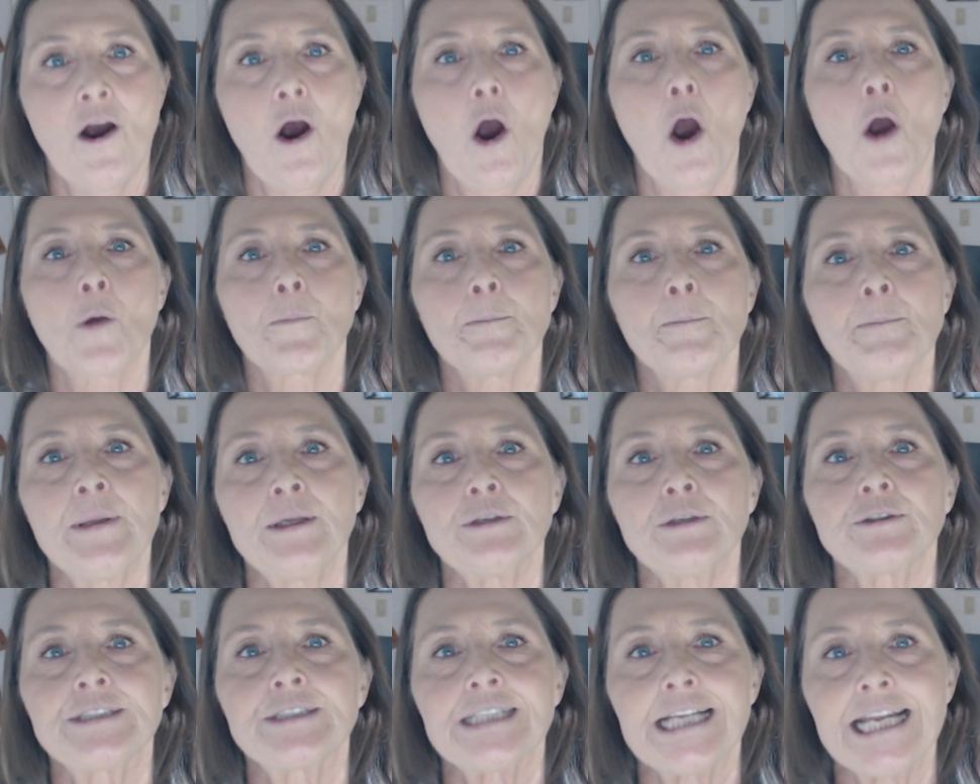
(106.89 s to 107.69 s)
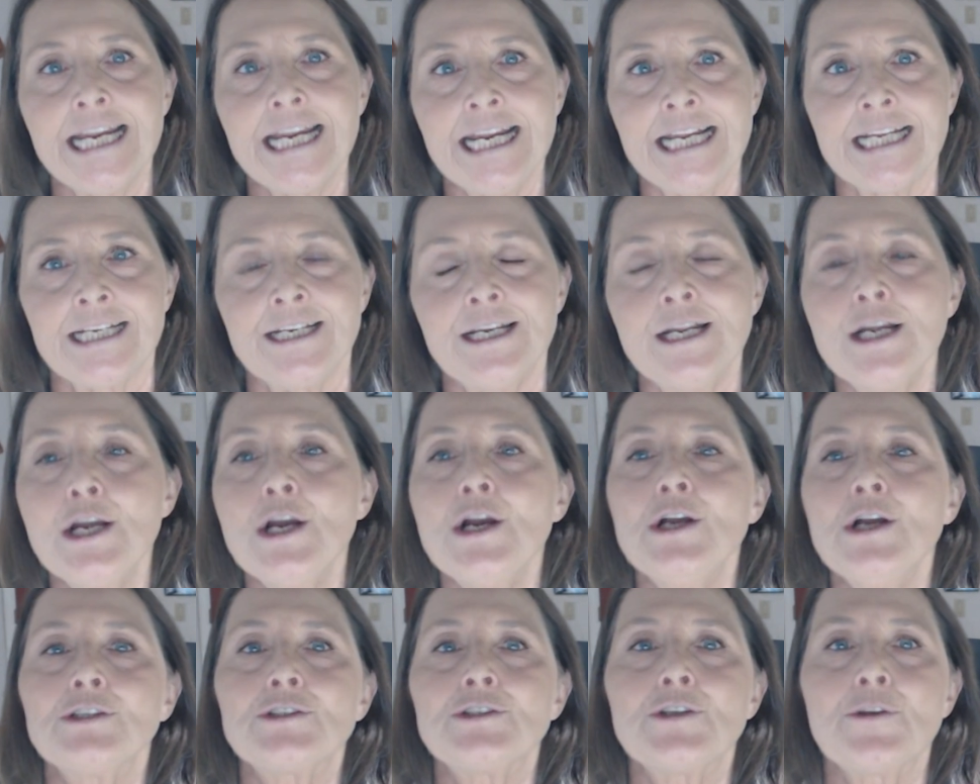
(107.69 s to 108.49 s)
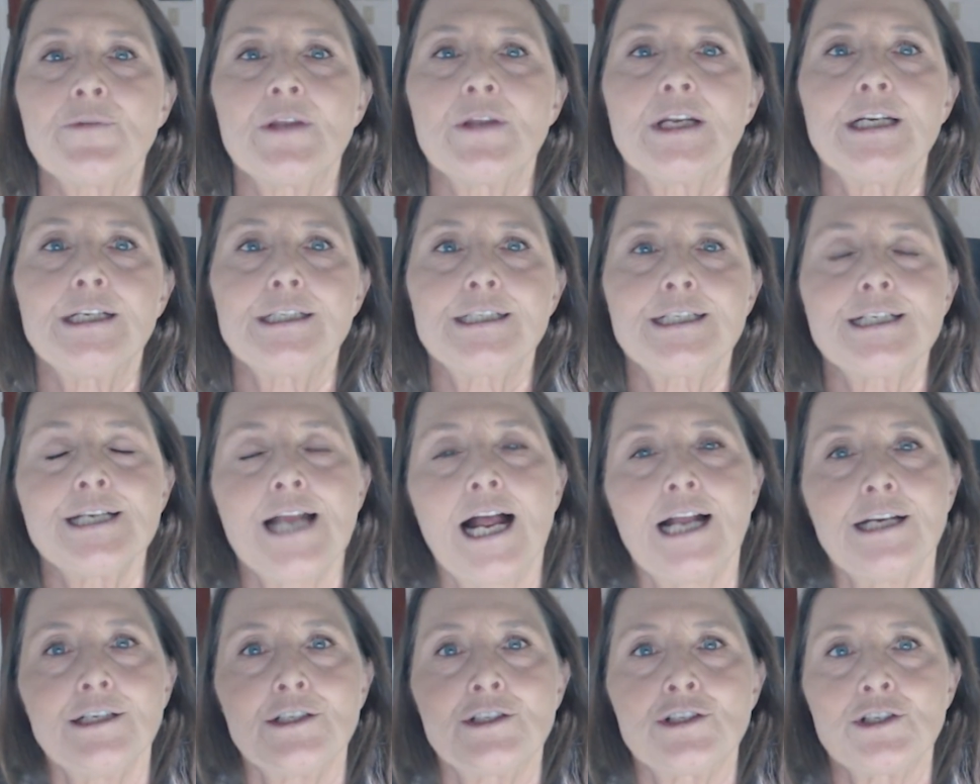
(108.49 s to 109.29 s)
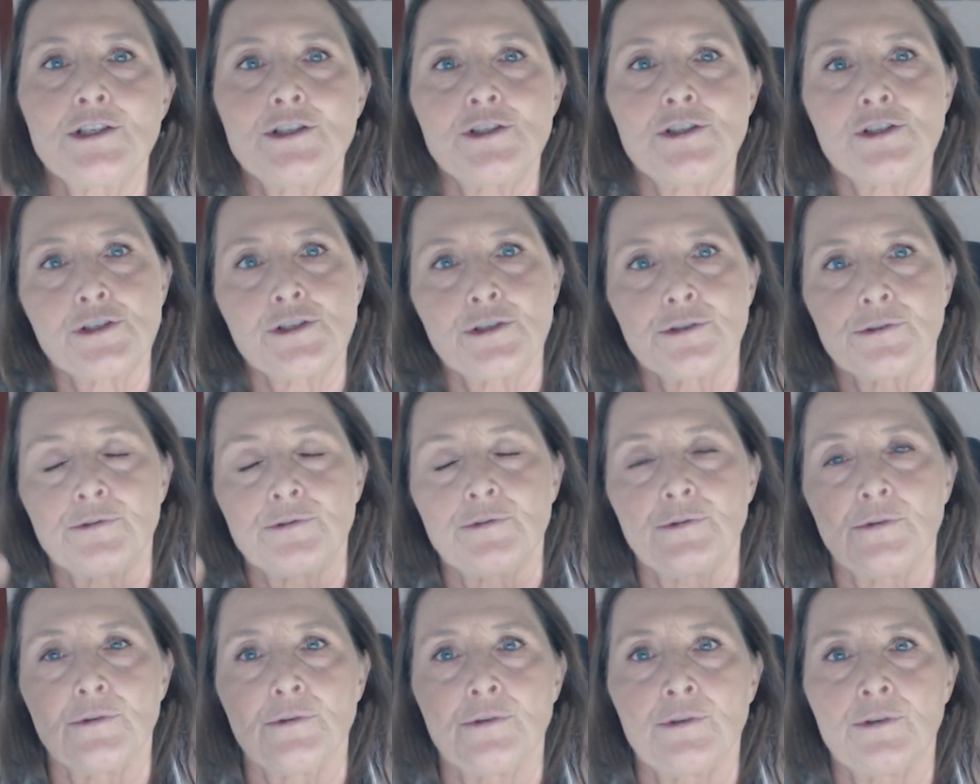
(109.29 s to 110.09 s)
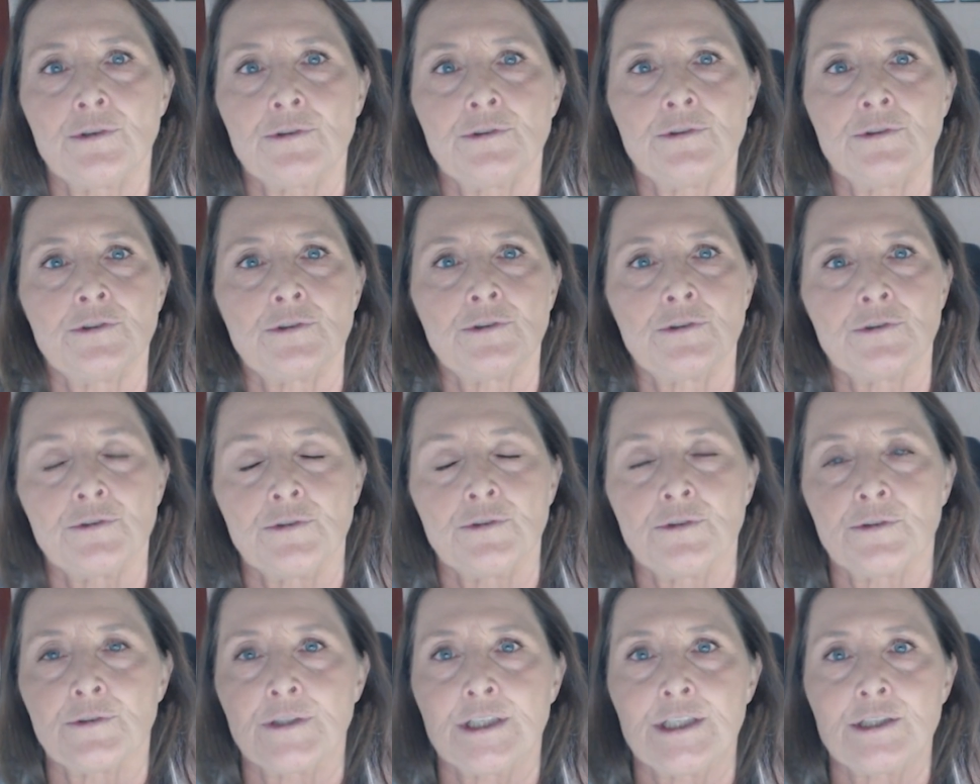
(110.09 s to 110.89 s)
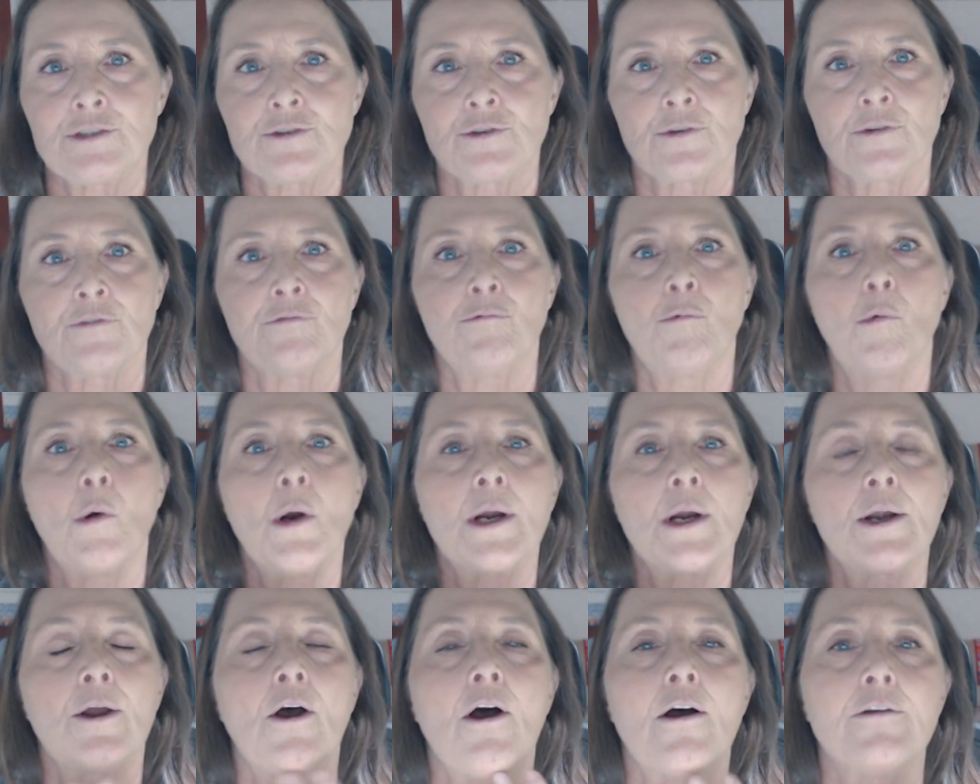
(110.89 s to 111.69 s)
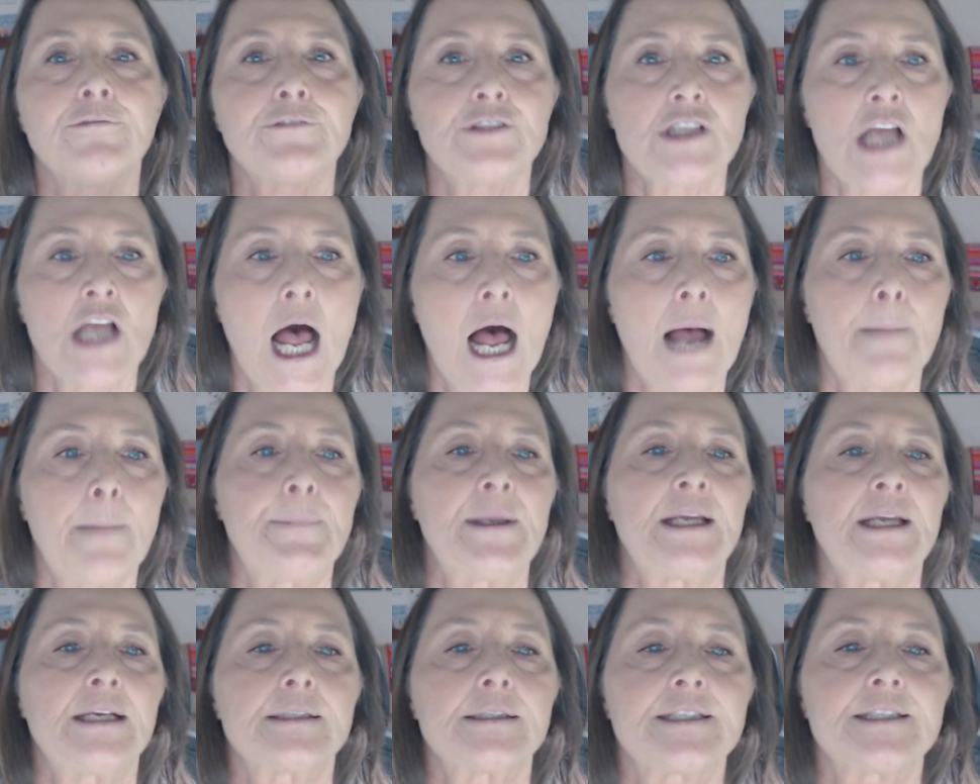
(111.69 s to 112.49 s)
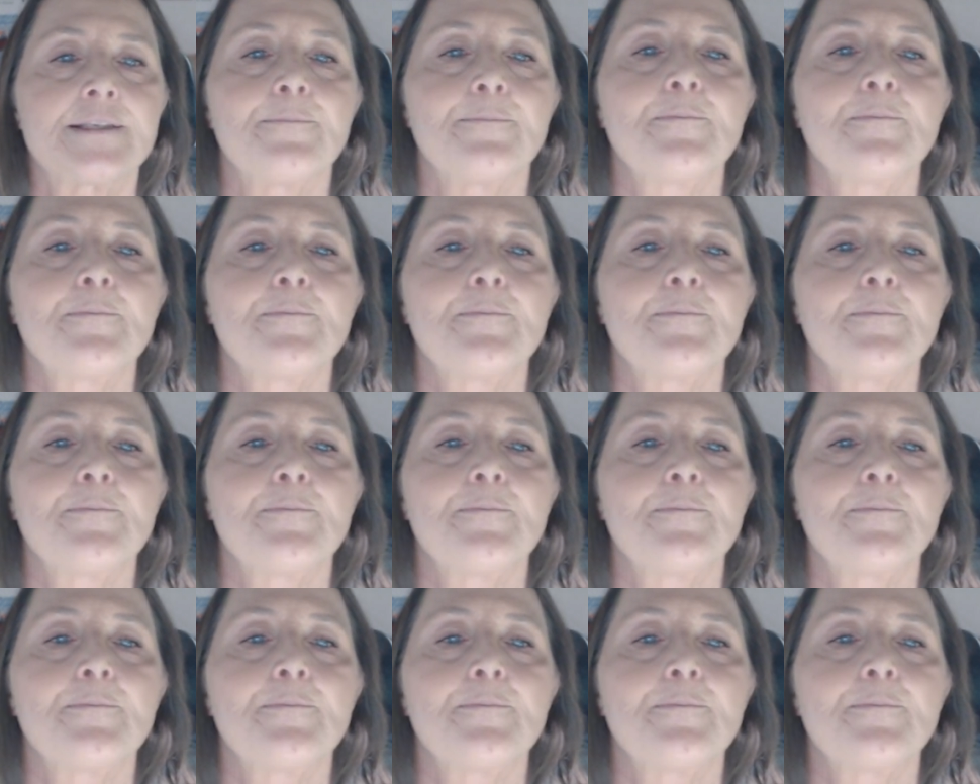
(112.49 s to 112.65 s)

are built in so that it's not just your learner learning sort of one-off topics.